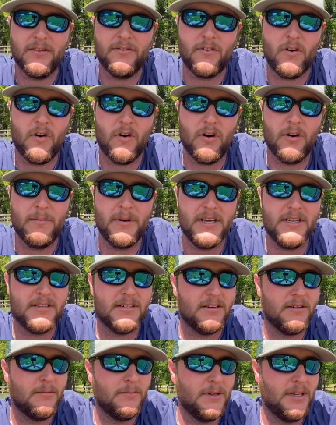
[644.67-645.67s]
farm. He's
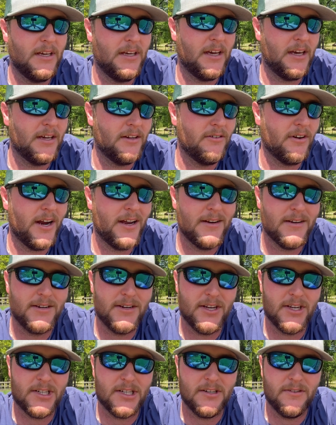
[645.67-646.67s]
going to be a great
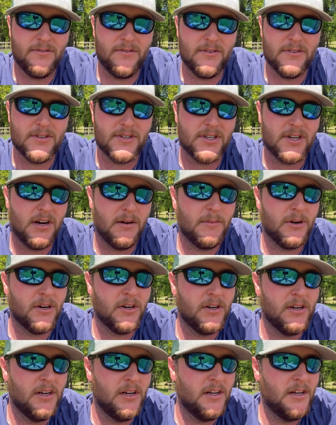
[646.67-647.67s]
addition for the
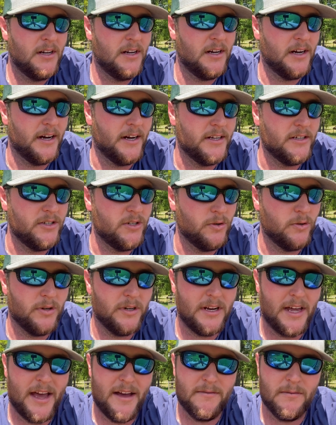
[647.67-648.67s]
summer.
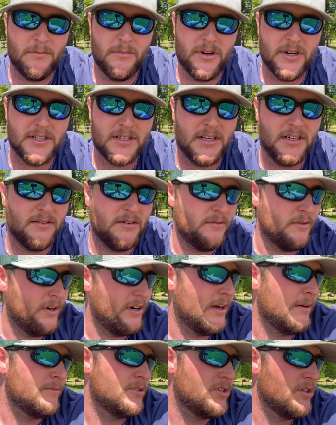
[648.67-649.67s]
Enjoyed having Brisket.
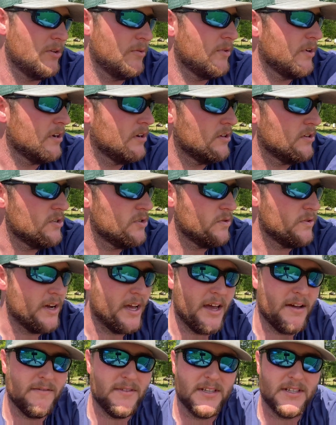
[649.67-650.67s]
I'm sure we're going to enjoy
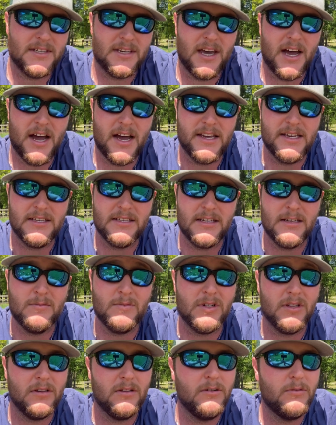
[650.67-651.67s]
having this guy. He
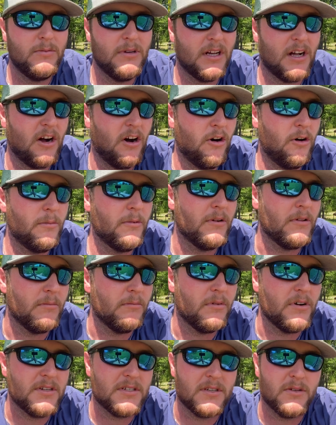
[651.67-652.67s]
seems a little bit calmer
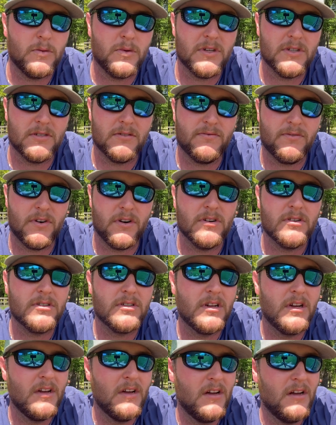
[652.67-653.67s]
than Brisket was at
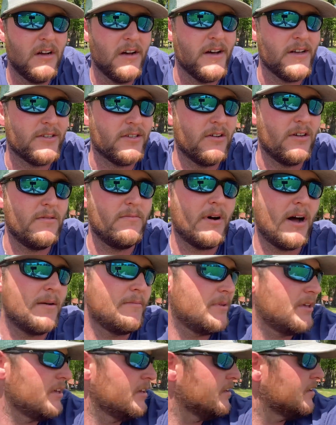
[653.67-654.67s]
first. So he
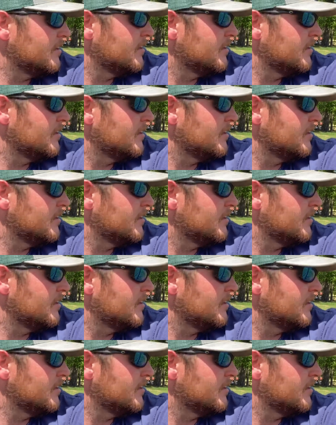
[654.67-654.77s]
might be